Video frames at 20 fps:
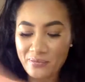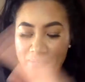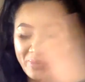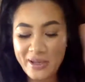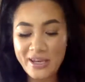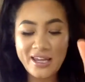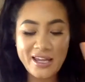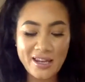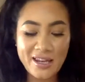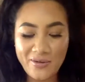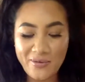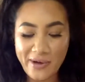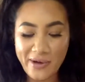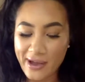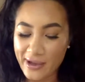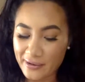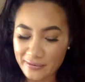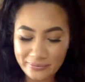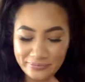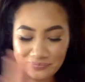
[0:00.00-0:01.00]
But
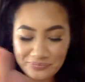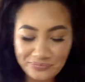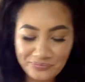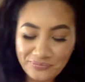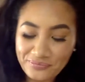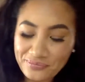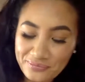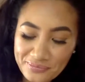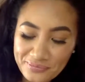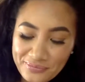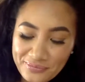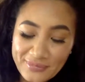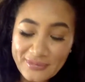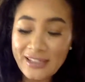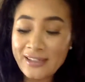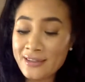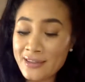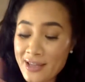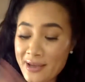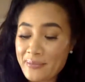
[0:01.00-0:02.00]
anyway,
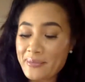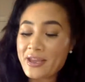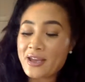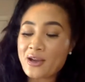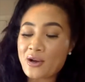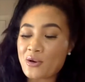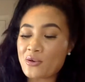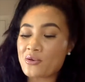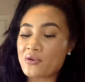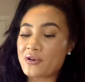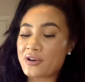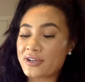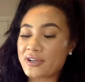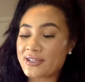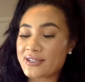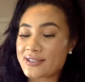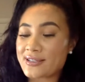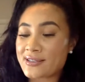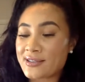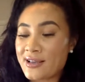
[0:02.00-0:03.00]
let me go on
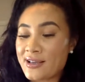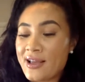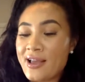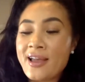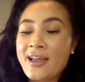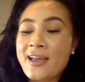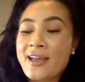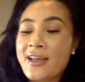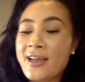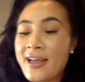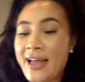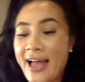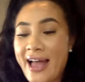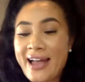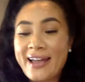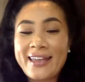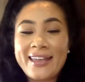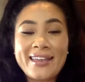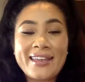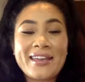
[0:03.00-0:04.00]
because
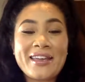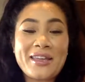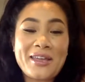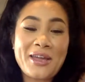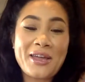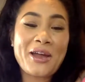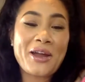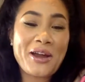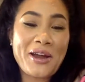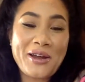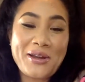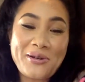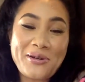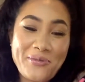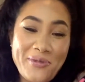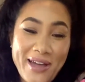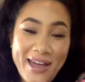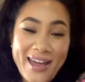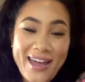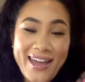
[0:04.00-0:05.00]
I could get carried
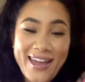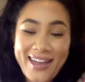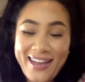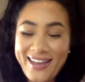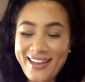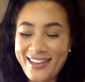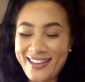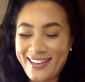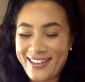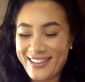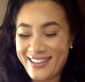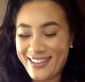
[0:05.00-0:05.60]
away.